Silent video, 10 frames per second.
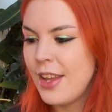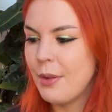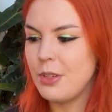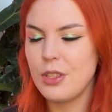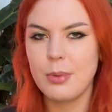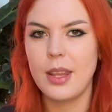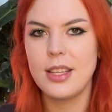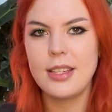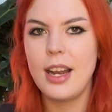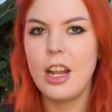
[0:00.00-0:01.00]
which is why they're
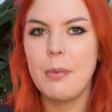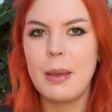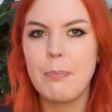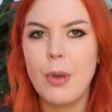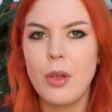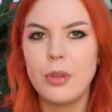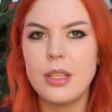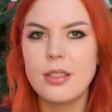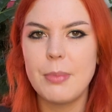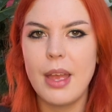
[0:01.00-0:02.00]
still a little bit bald in
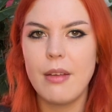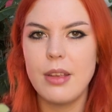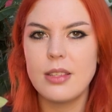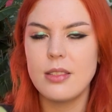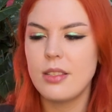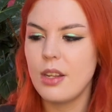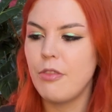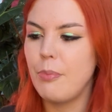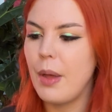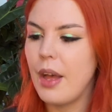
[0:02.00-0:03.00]
some areas and stuff,
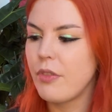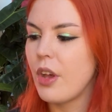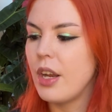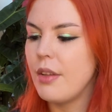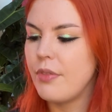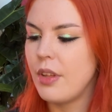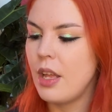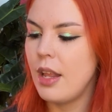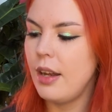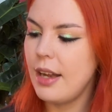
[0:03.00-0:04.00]
but I've kind of
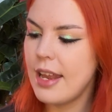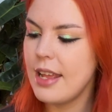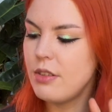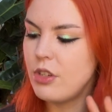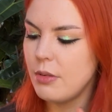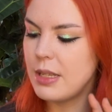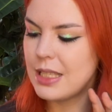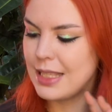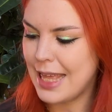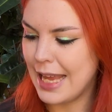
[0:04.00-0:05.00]
let it do its
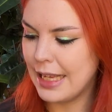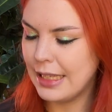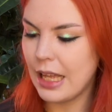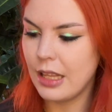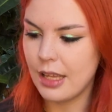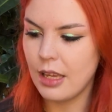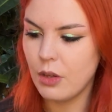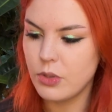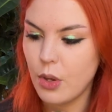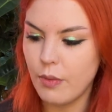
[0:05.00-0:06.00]
thing. I think it
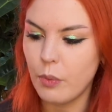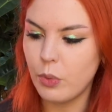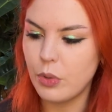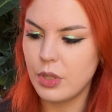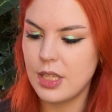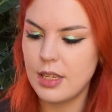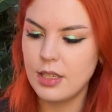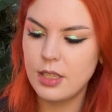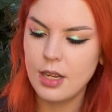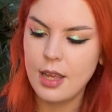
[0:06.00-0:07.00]
was
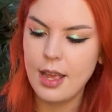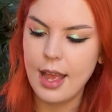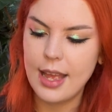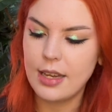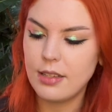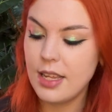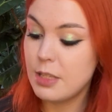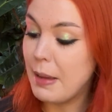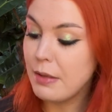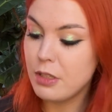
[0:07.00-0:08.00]
overwatered and it's
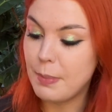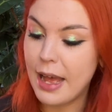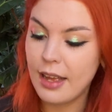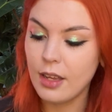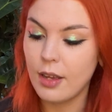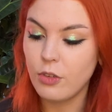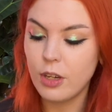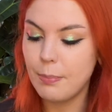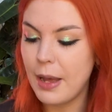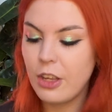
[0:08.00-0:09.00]
bounced back. I've
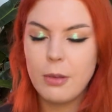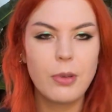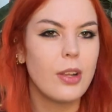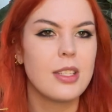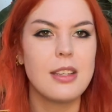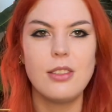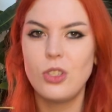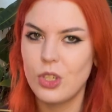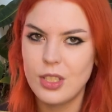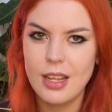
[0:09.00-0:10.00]
got backup cuttings
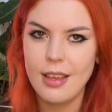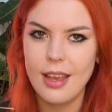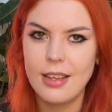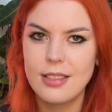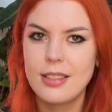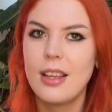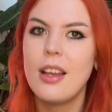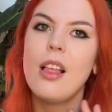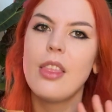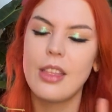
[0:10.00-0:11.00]
just in case.
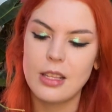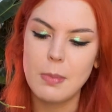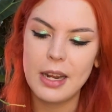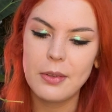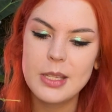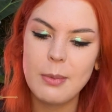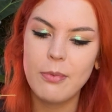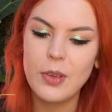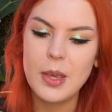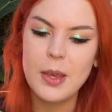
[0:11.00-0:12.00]
That's my little tip
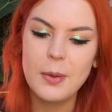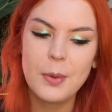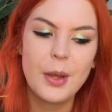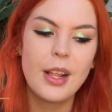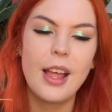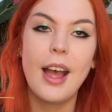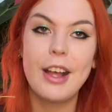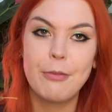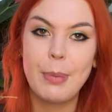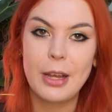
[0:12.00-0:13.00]
for you.
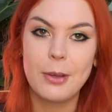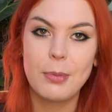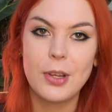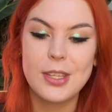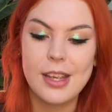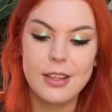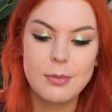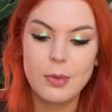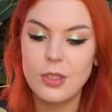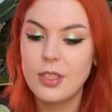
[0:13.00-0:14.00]
Have backup cuttings
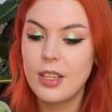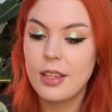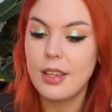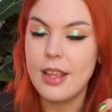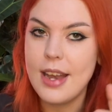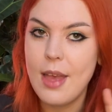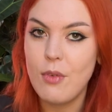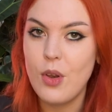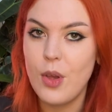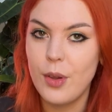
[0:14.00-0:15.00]
because you never
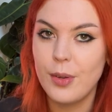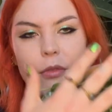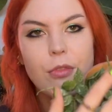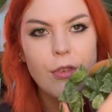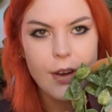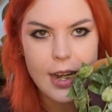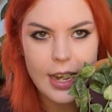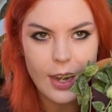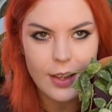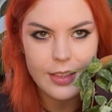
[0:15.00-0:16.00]
know. Really
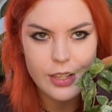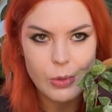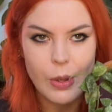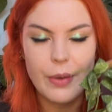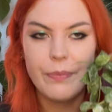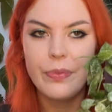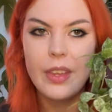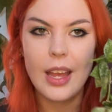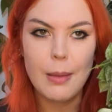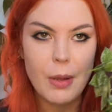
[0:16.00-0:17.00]
like this one.
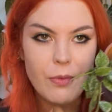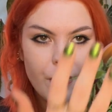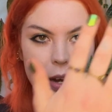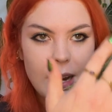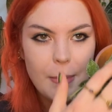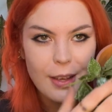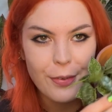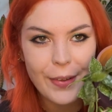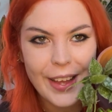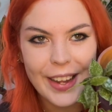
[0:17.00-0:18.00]
I'm a really big
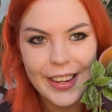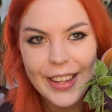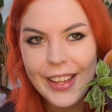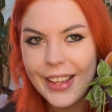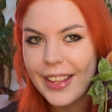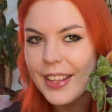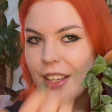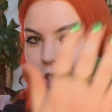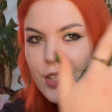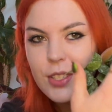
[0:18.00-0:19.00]
fan.
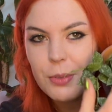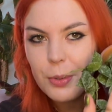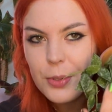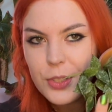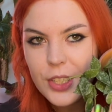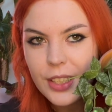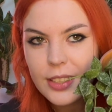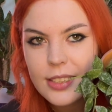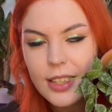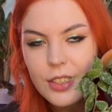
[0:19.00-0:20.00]
It's just
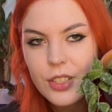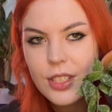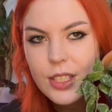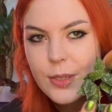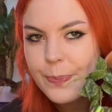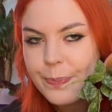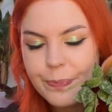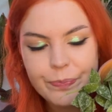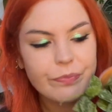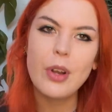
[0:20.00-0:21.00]
gorgeous.
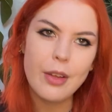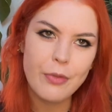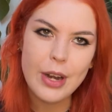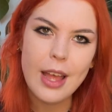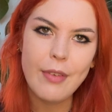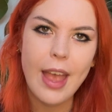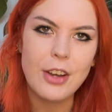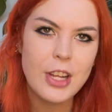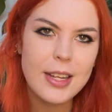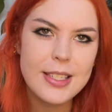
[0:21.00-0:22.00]
I've run out of
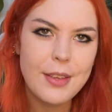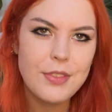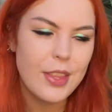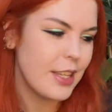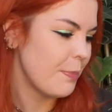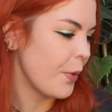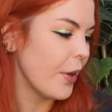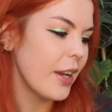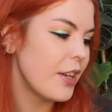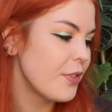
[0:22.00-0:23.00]
adjectives at this
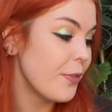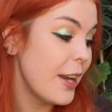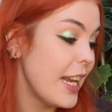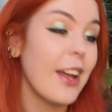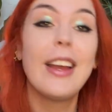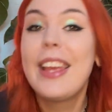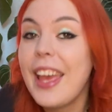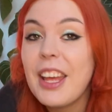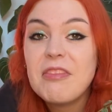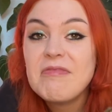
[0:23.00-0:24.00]
point. I just really like
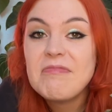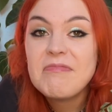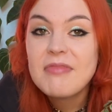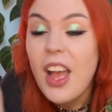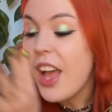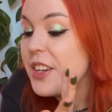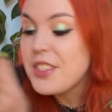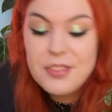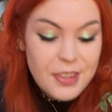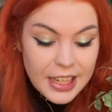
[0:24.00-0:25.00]
it. I
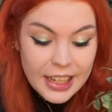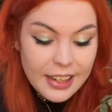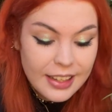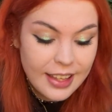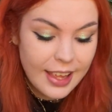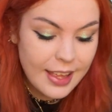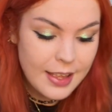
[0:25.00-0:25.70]
just really like it.